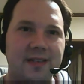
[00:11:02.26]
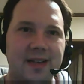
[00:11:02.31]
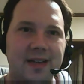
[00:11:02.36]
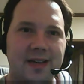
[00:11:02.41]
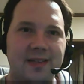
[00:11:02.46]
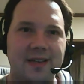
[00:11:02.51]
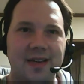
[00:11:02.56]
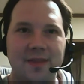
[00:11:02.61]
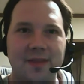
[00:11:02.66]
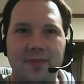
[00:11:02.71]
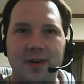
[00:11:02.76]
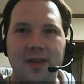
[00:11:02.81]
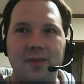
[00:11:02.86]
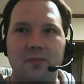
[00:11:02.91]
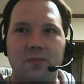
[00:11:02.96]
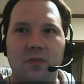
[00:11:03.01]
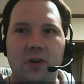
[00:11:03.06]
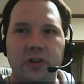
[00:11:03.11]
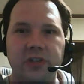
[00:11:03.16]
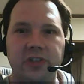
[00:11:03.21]
has not been able to
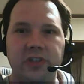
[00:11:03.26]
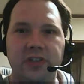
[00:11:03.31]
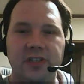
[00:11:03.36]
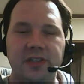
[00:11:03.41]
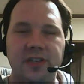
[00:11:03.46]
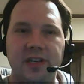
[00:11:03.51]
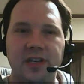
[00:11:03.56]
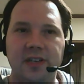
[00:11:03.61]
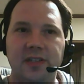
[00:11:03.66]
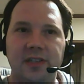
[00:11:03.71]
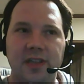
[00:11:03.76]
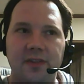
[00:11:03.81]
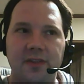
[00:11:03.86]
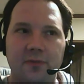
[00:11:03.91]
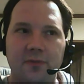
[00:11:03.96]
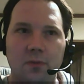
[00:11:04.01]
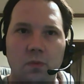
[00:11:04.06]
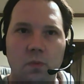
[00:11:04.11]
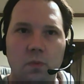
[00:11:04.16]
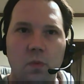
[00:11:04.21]
contact anybody in
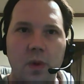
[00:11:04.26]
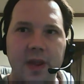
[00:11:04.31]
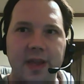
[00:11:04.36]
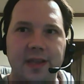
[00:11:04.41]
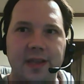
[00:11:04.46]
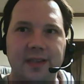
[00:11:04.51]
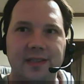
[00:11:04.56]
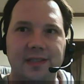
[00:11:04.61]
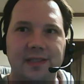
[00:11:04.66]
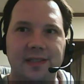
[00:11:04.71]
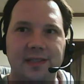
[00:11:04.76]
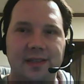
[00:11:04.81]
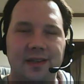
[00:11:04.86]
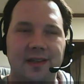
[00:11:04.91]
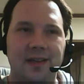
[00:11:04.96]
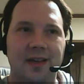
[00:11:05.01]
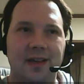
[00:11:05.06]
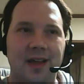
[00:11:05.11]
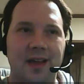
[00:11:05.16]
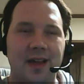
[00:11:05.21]
Washington, D.C. for
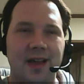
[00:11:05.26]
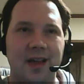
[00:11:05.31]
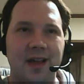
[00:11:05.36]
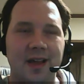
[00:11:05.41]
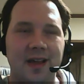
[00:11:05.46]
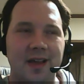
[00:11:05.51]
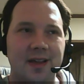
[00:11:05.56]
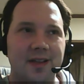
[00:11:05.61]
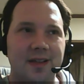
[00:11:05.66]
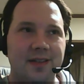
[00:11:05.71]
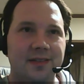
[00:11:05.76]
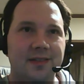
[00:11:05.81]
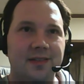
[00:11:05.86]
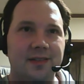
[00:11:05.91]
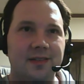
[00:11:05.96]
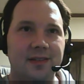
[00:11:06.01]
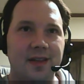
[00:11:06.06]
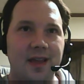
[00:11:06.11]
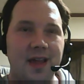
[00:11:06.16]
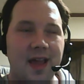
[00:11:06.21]
weeks.
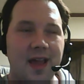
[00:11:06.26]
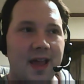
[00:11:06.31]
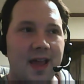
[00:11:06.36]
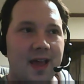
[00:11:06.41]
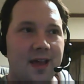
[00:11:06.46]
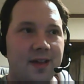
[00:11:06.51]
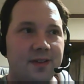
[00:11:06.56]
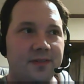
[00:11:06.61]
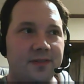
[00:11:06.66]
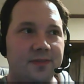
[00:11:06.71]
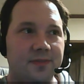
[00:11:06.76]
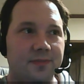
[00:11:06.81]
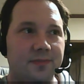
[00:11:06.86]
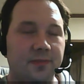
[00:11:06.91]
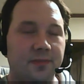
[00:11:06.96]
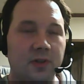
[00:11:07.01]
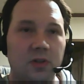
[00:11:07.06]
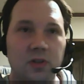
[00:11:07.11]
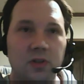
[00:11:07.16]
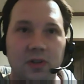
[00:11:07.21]

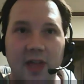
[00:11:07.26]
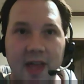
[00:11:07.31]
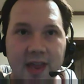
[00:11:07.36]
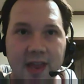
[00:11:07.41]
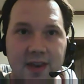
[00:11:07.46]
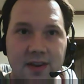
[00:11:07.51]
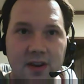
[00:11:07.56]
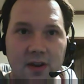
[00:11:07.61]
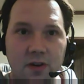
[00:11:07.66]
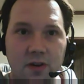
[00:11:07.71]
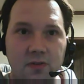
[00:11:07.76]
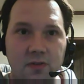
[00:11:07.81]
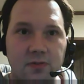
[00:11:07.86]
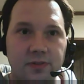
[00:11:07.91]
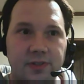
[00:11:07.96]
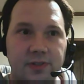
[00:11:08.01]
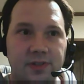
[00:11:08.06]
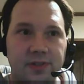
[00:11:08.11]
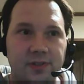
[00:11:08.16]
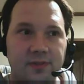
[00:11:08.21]
And
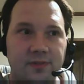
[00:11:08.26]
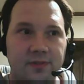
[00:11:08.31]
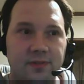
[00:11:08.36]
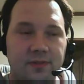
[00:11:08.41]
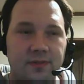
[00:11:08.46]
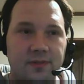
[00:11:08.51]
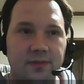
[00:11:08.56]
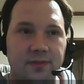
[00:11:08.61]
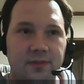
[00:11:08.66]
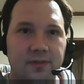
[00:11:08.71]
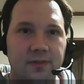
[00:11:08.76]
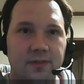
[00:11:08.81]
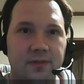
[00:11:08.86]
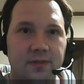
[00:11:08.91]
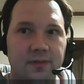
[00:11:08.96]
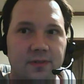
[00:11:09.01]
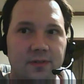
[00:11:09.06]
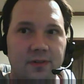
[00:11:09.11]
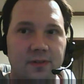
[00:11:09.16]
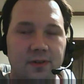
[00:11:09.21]
Glenn
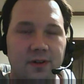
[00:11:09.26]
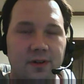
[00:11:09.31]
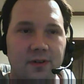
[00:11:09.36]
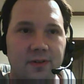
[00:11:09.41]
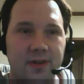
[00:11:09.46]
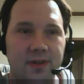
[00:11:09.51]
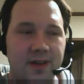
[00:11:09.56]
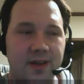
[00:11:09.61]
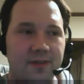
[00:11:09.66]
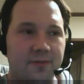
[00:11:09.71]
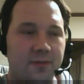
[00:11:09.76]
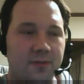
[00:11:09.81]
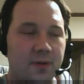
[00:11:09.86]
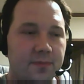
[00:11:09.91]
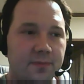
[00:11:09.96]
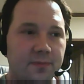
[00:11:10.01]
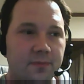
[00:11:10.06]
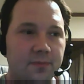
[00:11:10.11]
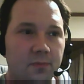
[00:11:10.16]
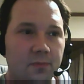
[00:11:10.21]
knows,
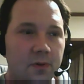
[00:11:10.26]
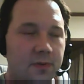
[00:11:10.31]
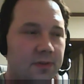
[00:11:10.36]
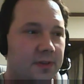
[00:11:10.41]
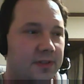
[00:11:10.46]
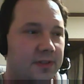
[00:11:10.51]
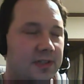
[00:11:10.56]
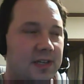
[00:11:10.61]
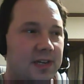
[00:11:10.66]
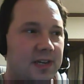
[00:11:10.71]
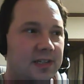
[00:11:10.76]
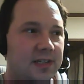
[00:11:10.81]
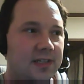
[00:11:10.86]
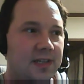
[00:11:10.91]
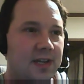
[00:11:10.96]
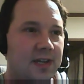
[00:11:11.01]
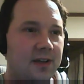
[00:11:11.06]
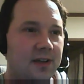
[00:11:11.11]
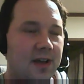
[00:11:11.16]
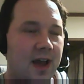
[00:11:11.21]
okay,
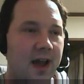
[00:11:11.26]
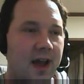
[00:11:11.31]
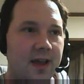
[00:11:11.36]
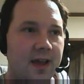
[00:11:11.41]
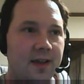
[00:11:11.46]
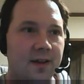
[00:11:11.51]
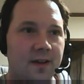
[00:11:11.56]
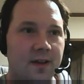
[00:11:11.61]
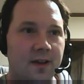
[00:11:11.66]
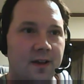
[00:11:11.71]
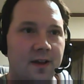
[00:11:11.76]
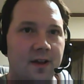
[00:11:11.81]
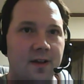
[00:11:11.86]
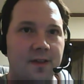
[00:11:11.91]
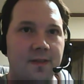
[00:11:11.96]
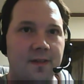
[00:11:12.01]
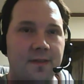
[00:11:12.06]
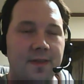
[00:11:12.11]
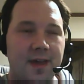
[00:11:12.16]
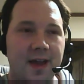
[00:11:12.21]
from when the
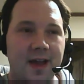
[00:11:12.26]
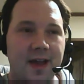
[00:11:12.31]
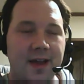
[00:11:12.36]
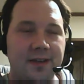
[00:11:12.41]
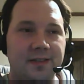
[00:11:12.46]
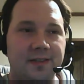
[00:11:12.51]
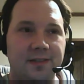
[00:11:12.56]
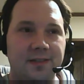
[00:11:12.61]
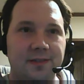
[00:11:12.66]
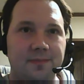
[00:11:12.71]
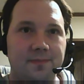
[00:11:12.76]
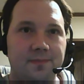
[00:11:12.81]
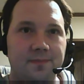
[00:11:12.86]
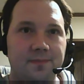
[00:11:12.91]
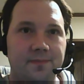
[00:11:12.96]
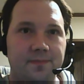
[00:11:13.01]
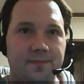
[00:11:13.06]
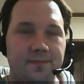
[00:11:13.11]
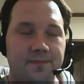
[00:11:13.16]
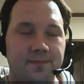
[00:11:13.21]
CDC guy,
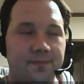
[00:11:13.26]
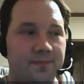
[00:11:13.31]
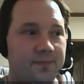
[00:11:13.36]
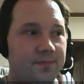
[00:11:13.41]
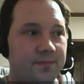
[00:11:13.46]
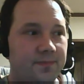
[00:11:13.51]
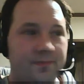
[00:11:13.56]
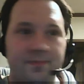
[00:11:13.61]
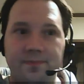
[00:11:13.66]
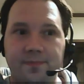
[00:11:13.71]
that